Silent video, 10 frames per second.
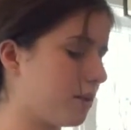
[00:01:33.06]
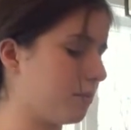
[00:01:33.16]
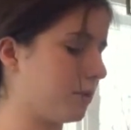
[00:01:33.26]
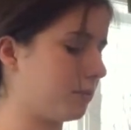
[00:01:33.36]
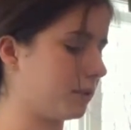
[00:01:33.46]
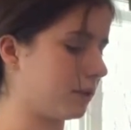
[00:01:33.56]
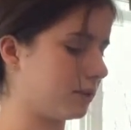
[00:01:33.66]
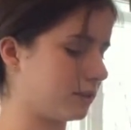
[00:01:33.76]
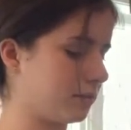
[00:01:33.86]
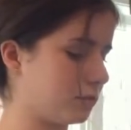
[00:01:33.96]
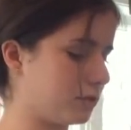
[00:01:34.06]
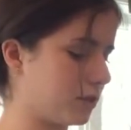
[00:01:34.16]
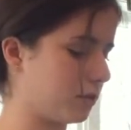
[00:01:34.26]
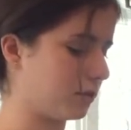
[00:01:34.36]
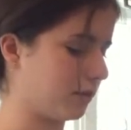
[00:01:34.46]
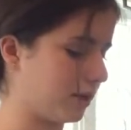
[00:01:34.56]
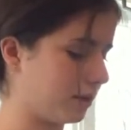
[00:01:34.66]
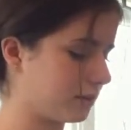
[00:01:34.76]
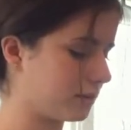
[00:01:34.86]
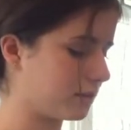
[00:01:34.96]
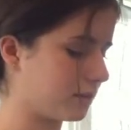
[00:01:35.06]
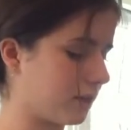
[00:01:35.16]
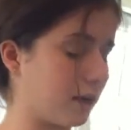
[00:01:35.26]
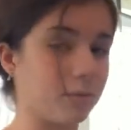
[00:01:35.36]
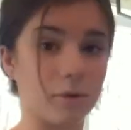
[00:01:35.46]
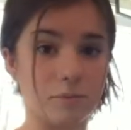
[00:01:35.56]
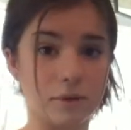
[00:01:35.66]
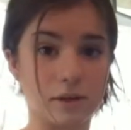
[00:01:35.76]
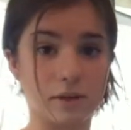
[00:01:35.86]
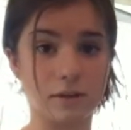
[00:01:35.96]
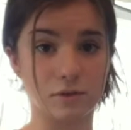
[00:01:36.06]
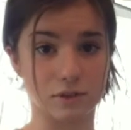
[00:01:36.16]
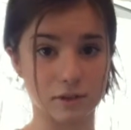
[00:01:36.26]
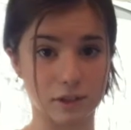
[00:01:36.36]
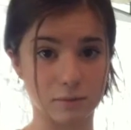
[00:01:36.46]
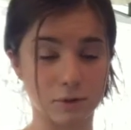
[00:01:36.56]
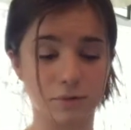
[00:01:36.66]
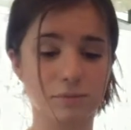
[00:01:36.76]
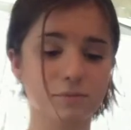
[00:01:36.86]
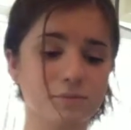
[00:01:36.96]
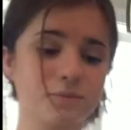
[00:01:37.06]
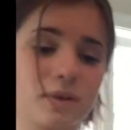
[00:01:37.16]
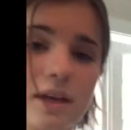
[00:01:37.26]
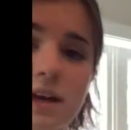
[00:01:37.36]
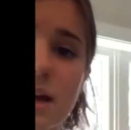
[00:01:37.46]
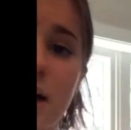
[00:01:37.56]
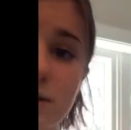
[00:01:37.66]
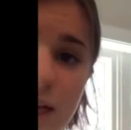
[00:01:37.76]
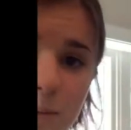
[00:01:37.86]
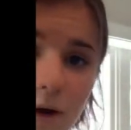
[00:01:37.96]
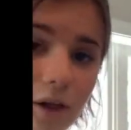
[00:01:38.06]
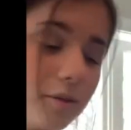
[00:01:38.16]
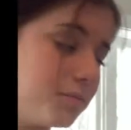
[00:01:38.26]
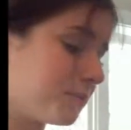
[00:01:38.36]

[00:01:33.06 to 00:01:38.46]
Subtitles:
But because I'm so advanced, I won't be using a teaspoon. I just eyeball it.